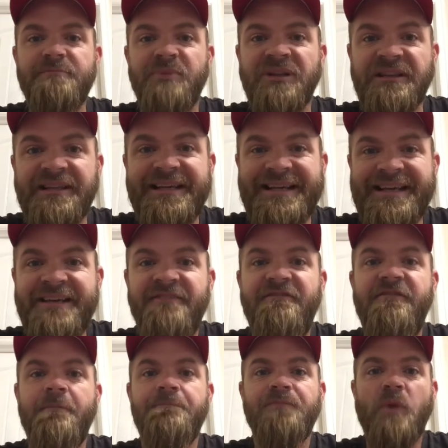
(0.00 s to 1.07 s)

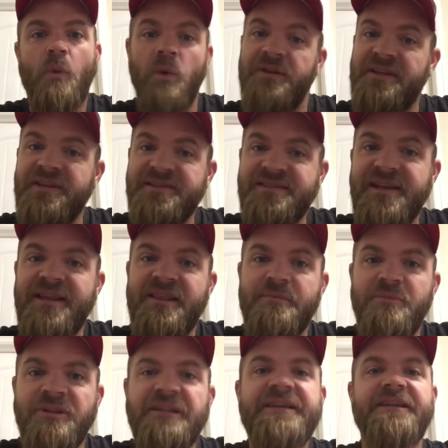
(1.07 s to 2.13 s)
believe what they say they
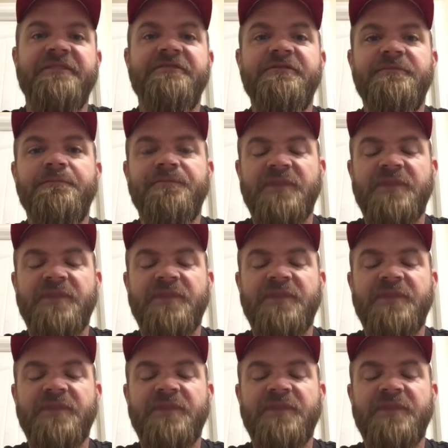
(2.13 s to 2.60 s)
believe.